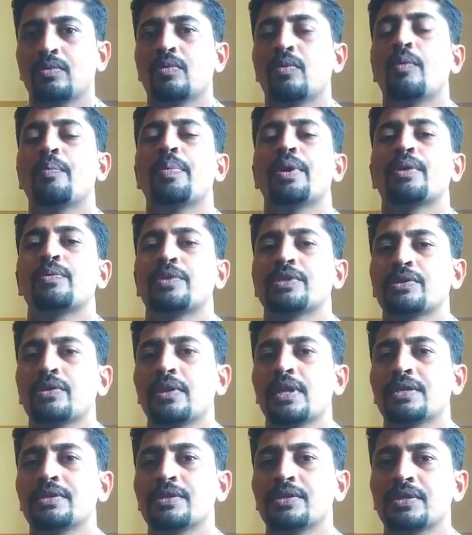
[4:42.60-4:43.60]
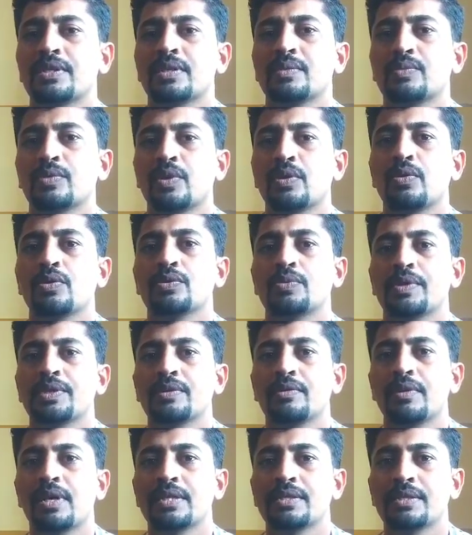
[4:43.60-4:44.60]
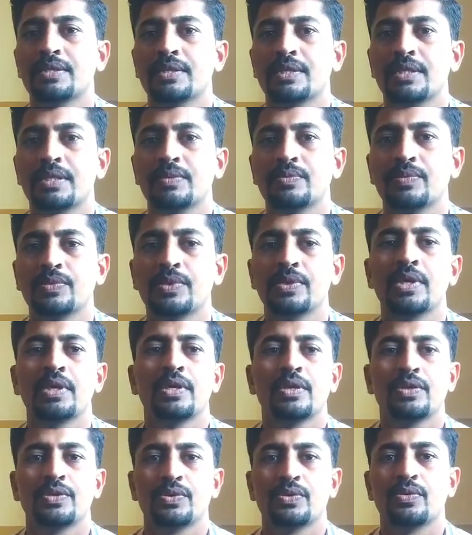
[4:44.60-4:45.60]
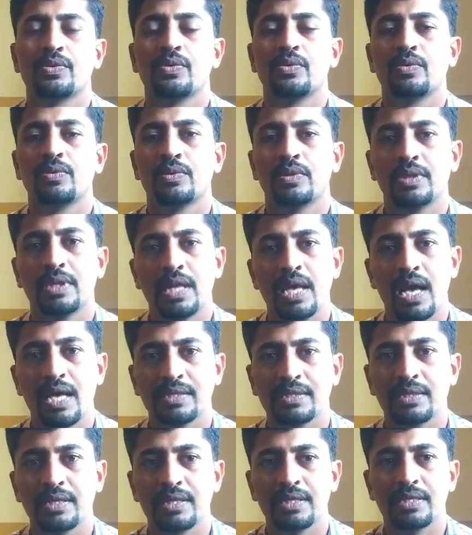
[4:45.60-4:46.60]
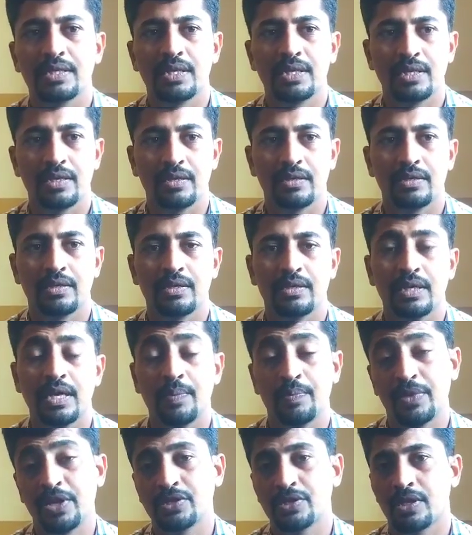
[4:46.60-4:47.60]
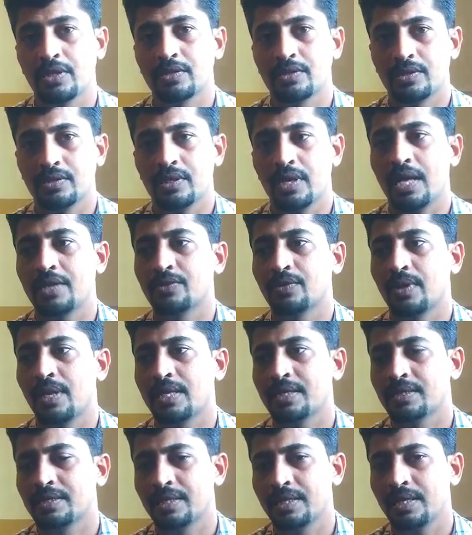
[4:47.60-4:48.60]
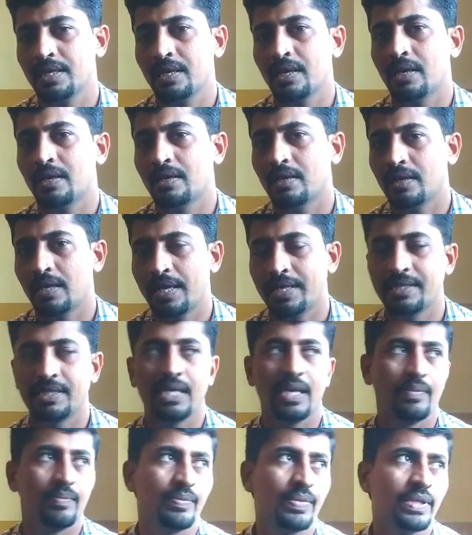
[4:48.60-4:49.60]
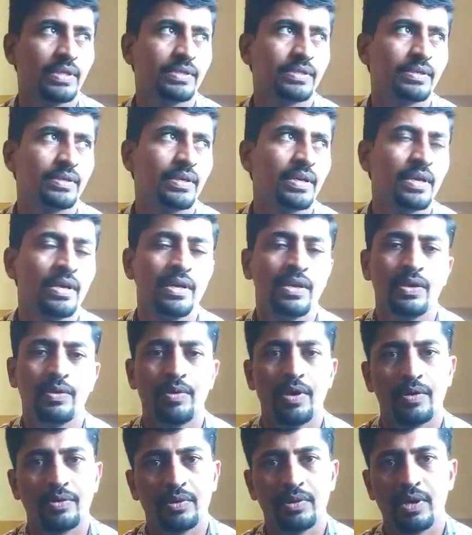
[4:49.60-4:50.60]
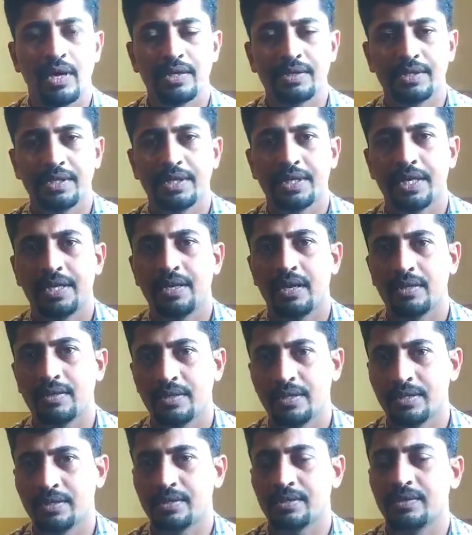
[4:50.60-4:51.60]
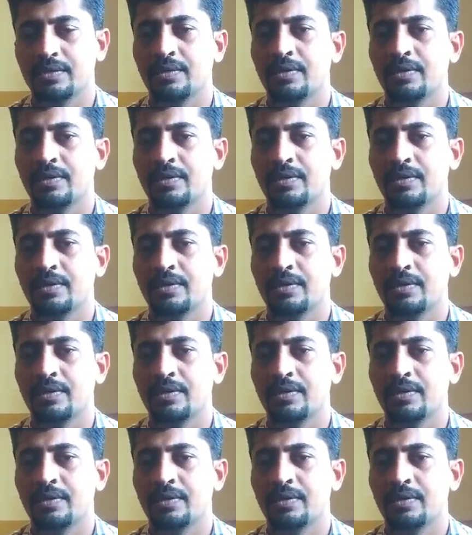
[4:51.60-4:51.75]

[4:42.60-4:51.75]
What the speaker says: open vascular system, closed vascular systems. So they ask the definitions as well as the examples. You have to concentrate on this.